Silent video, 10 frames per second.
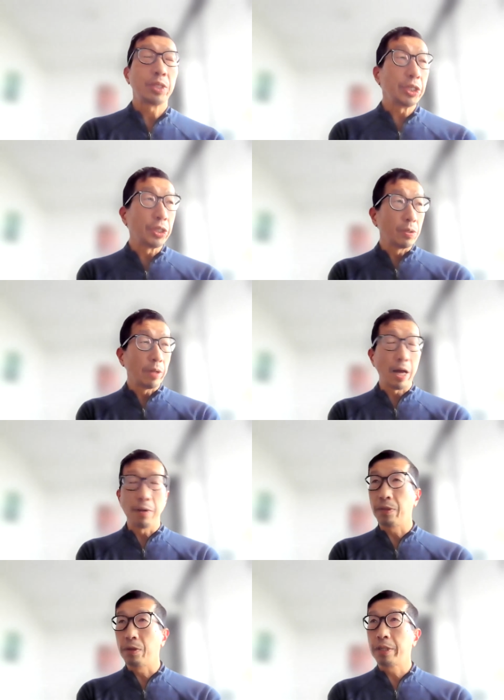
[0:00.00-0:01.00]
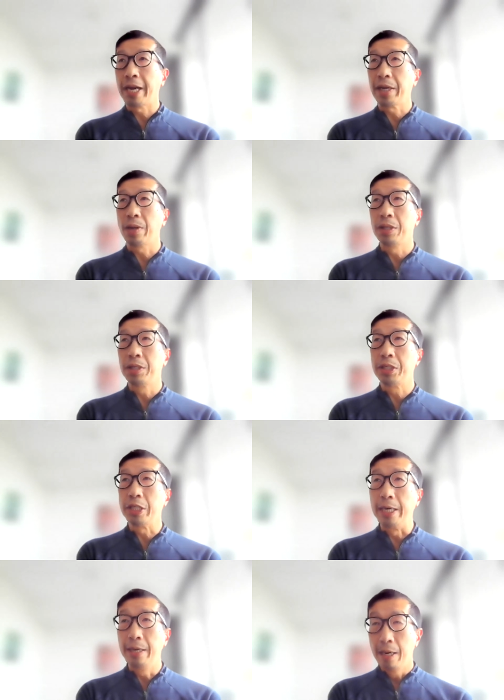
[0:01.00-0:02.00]
digital health or
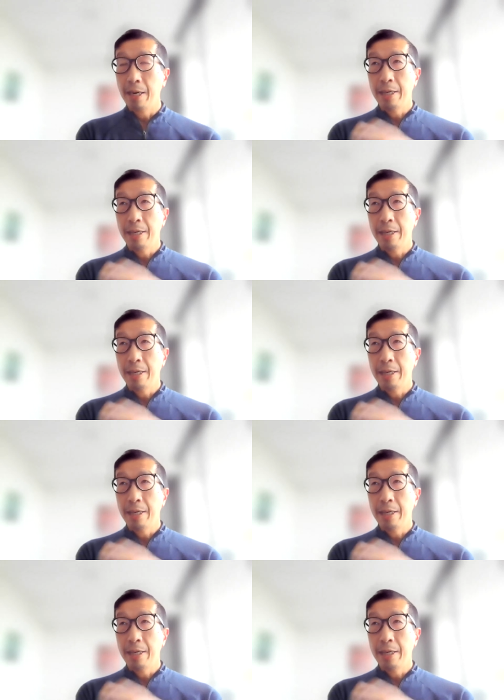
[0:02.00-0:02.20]
technology,